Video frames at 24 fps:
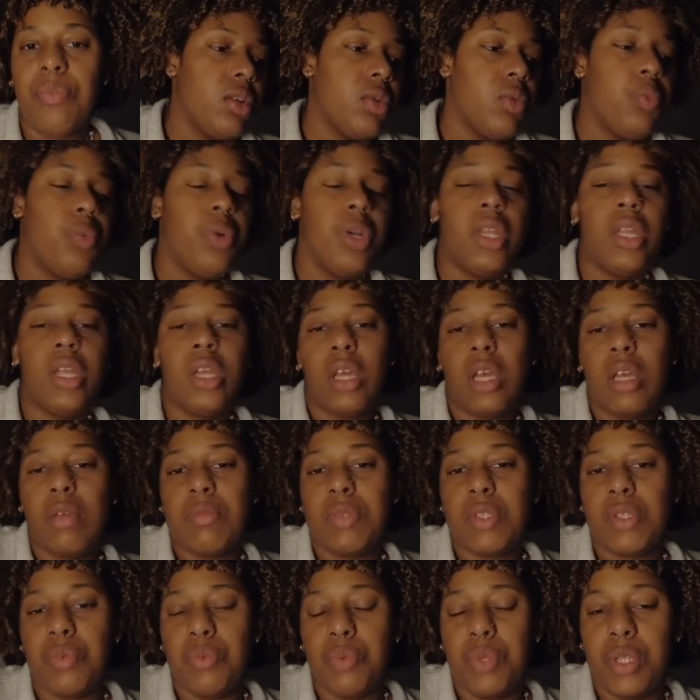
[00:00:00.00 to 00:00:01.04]
When it
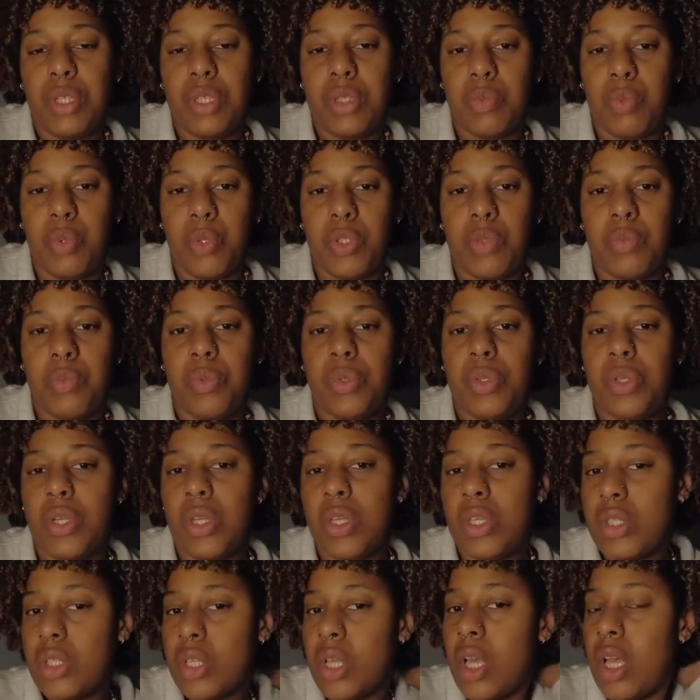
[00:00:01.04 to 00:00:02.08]
comes to reading sports
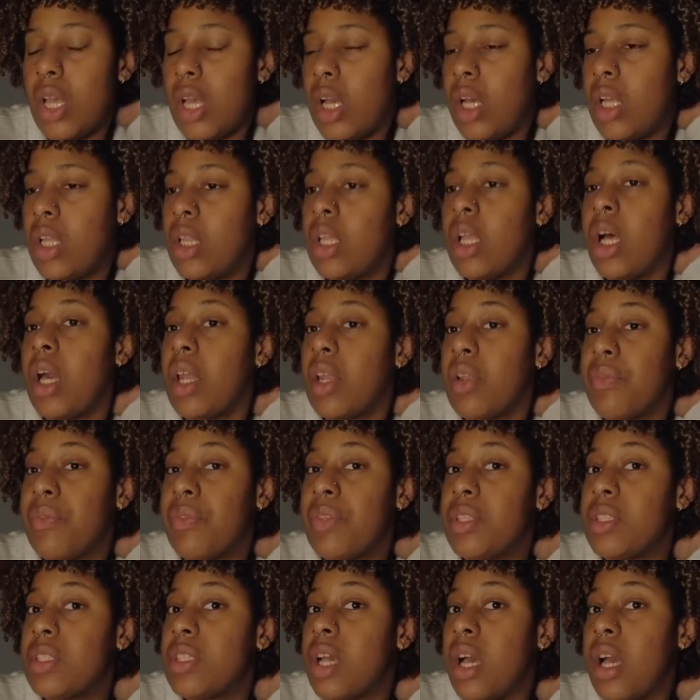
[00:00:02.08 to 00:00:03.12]
books, a lot of
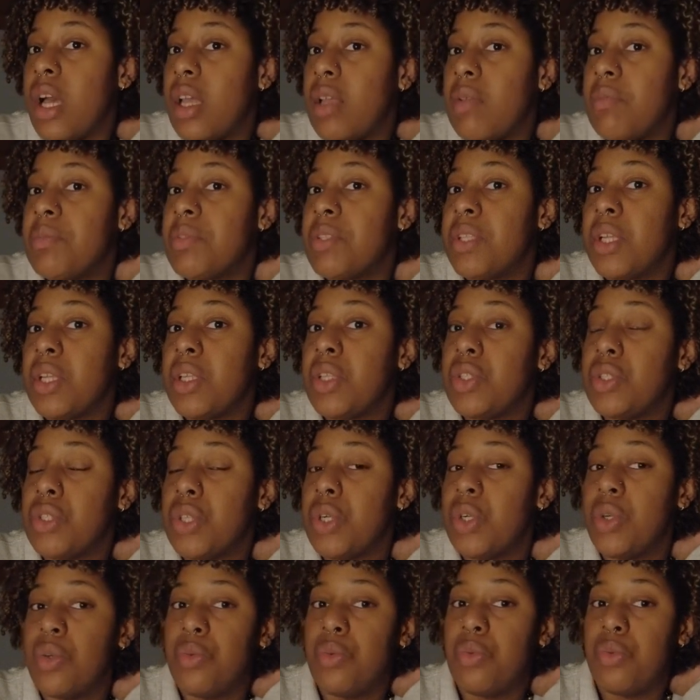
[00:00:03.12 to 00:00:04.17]
the times they
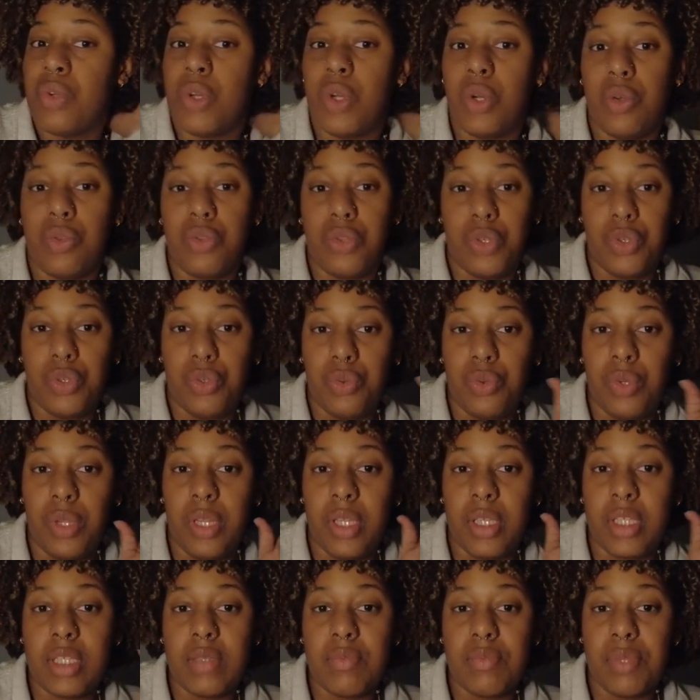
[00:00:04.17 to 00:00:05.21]
don't go through and
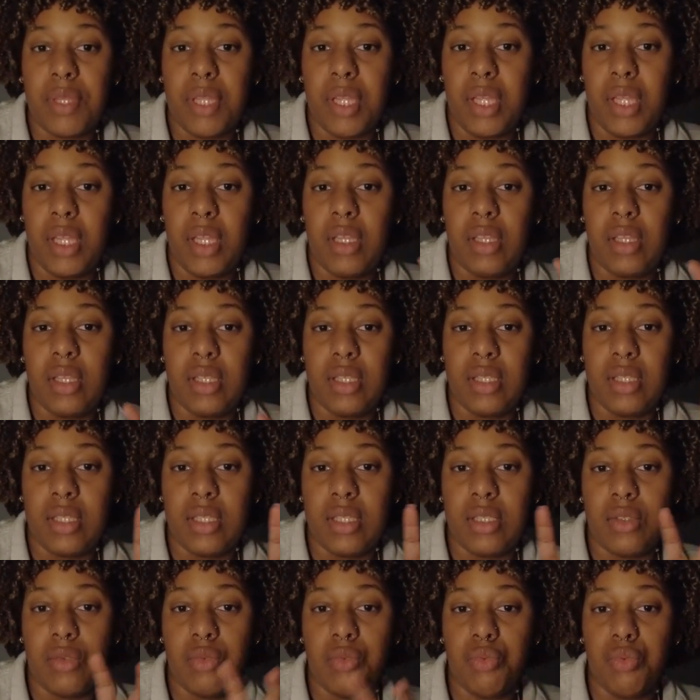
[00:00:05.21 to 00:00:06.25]
explain, this
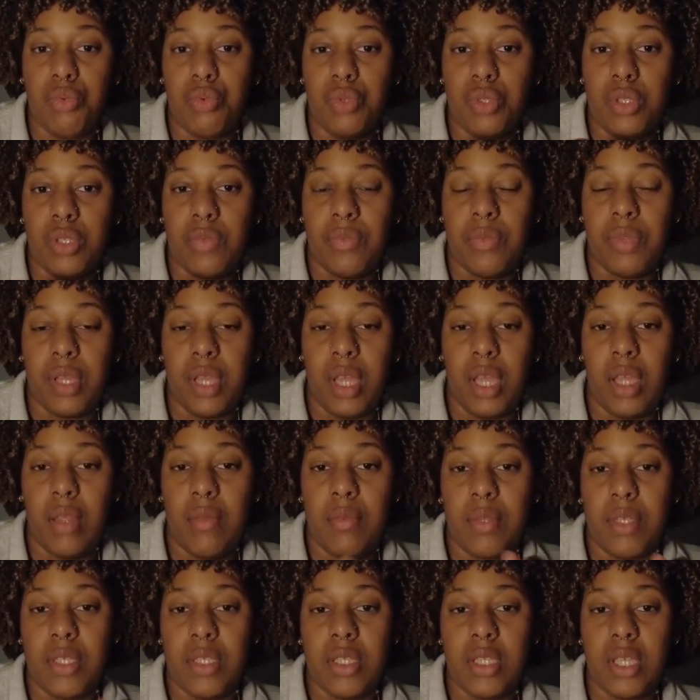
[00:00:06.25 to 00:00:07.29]
is the rules of the
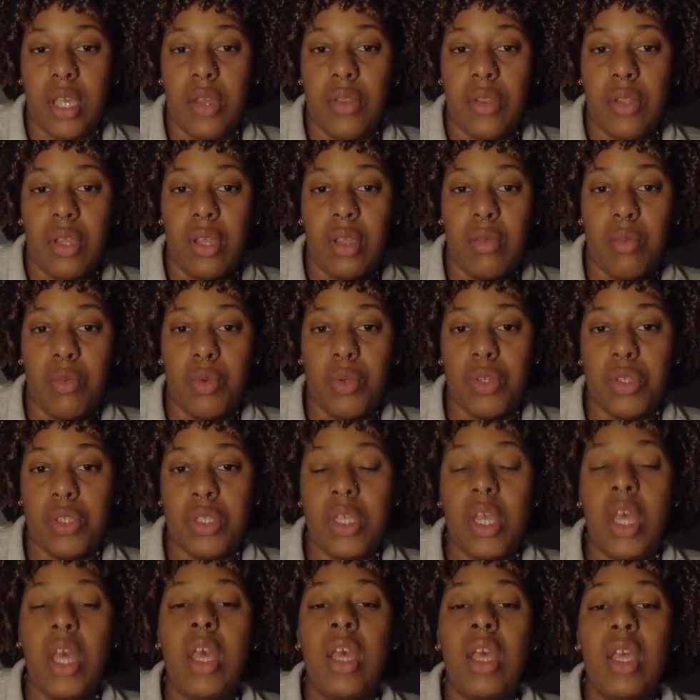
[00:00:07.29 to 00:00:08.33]
game, this is how the game works.
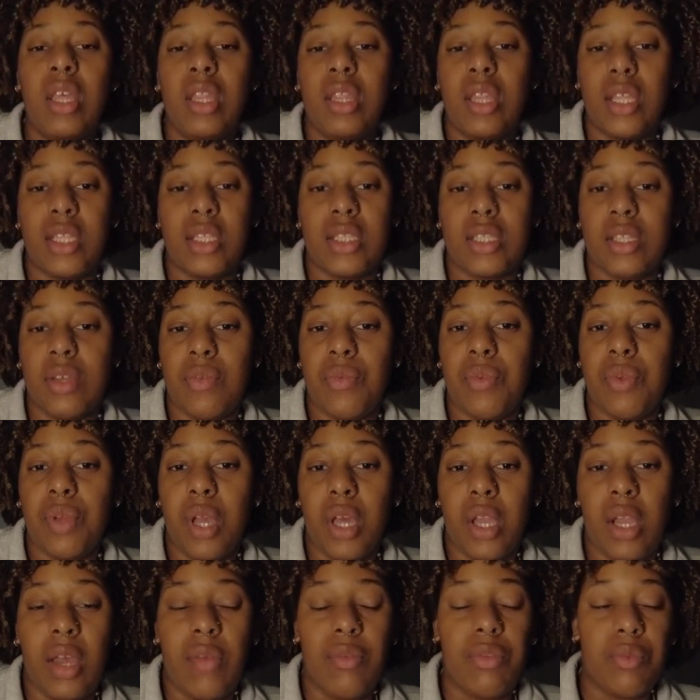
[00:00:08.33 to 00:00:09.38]
That's stuff you
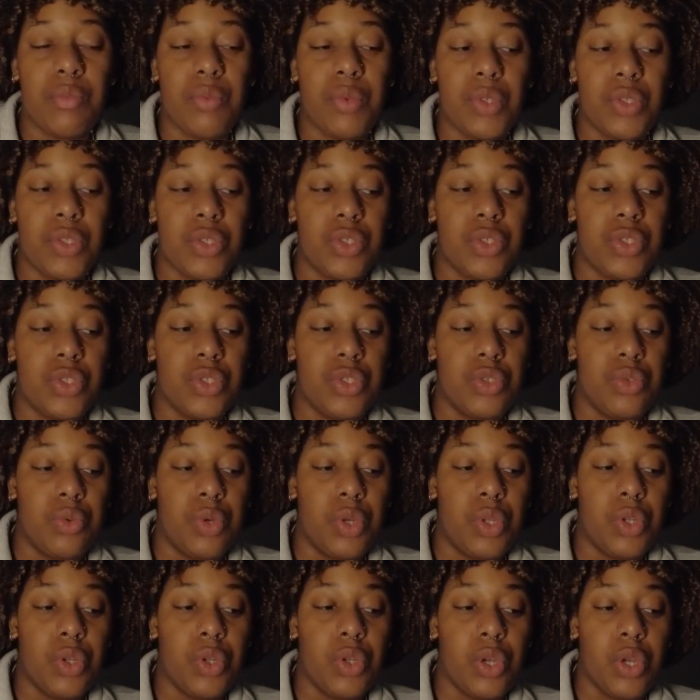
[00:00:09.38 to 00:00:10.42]
kind of have to research and do
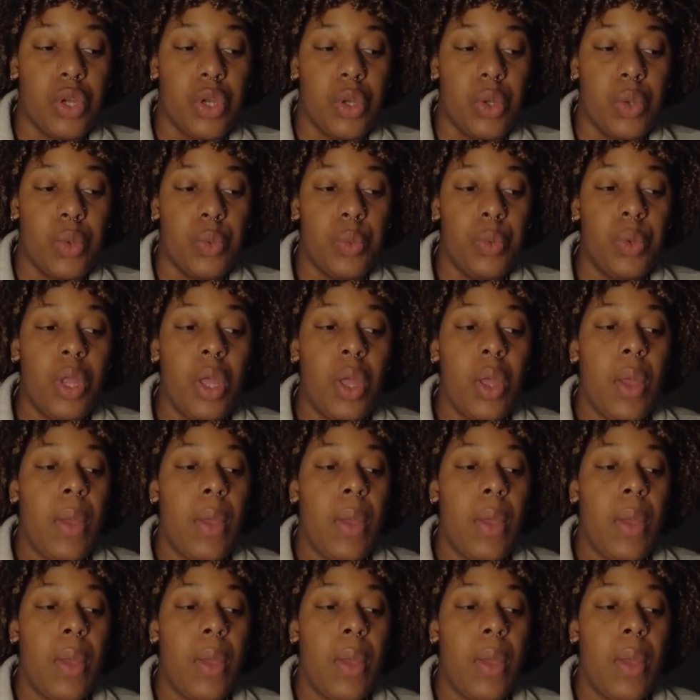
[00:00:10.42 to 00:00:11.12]
on your own.